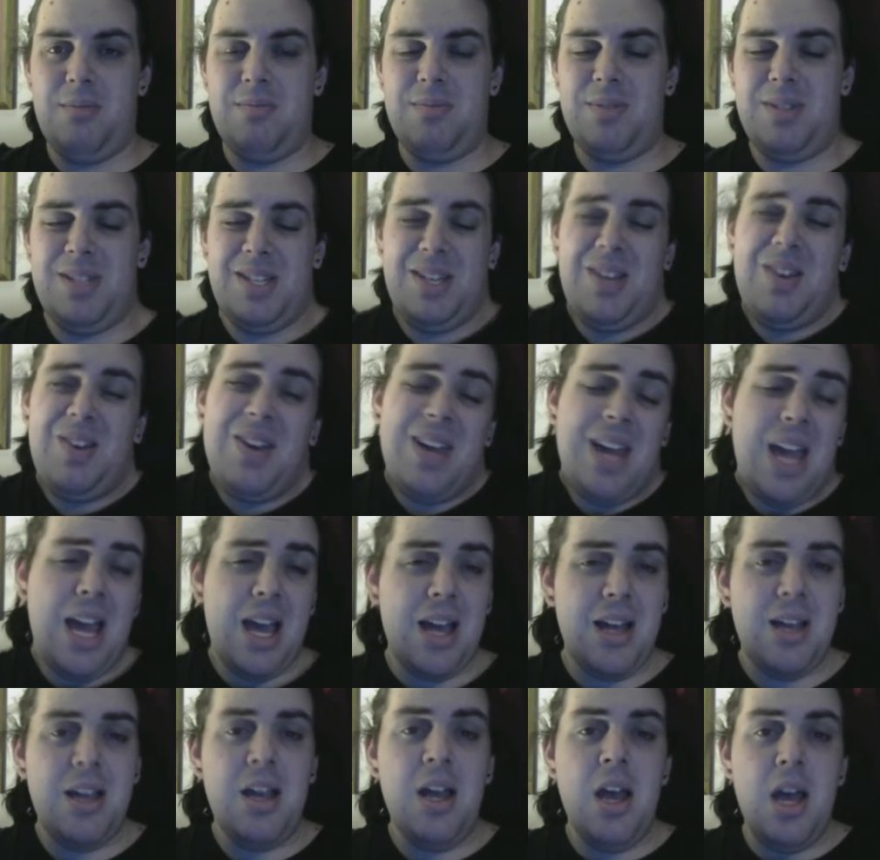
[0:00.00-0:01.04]
So
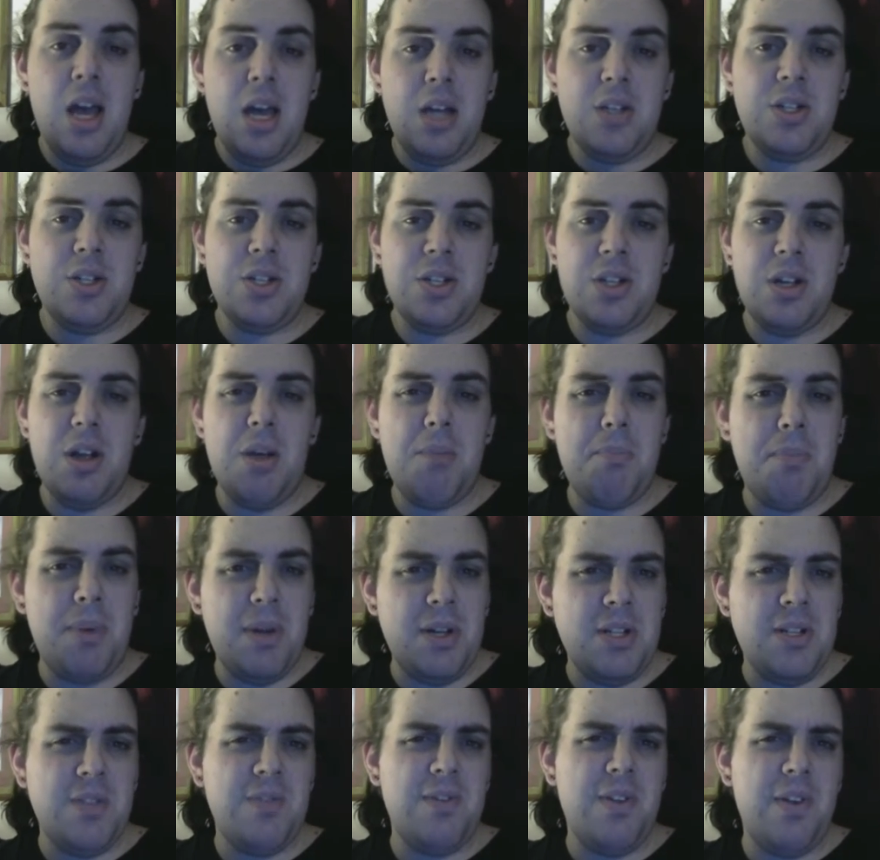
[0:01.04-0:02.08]
yeah, it's just a
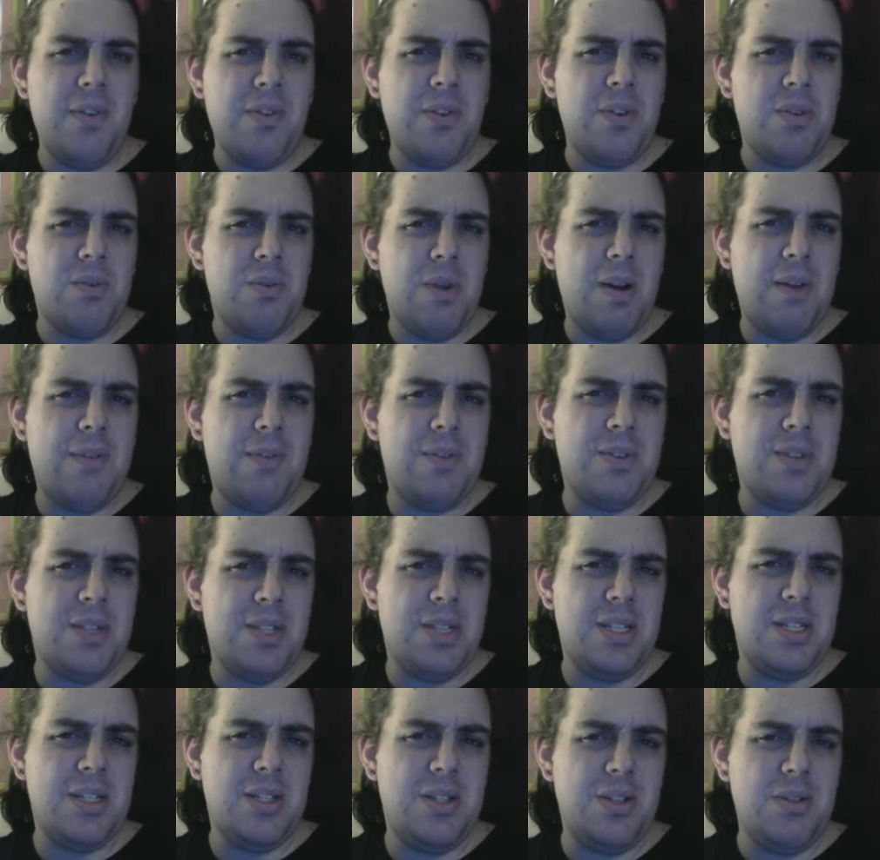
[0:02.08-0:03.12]
bunch of different
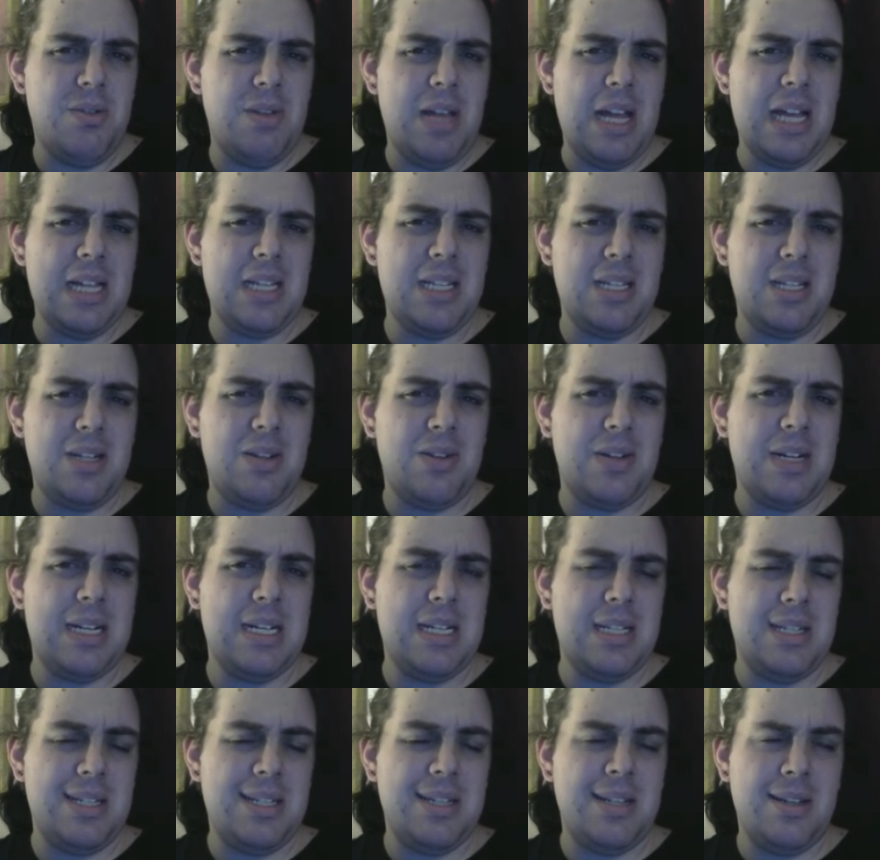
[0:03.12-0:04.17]
references to that
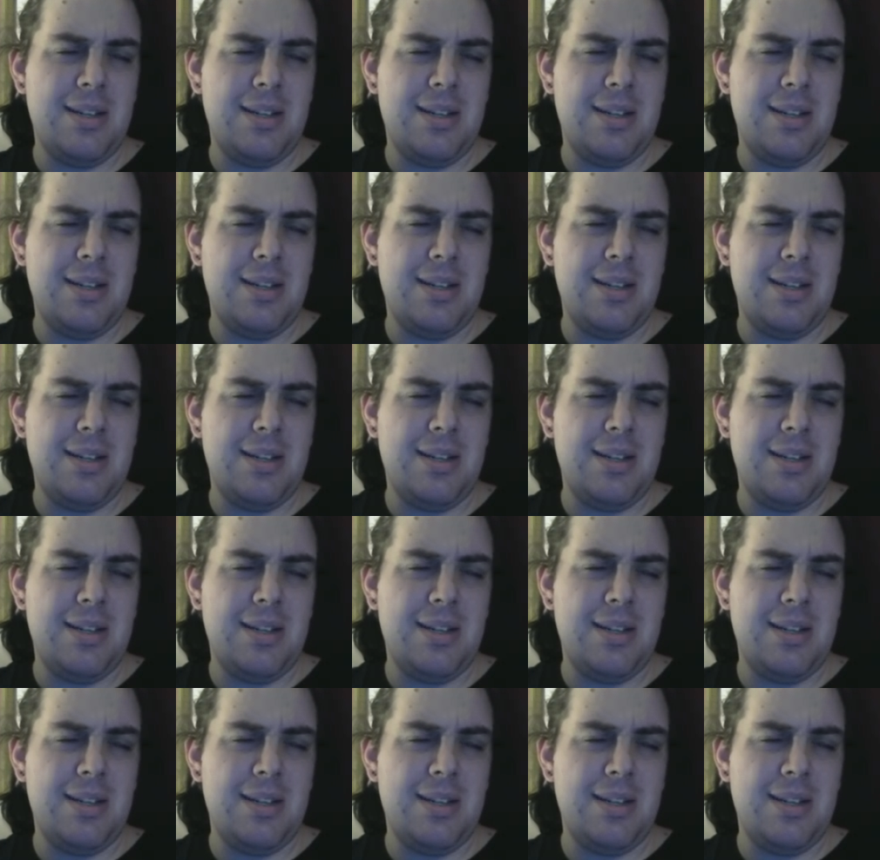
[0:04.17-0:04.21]
series.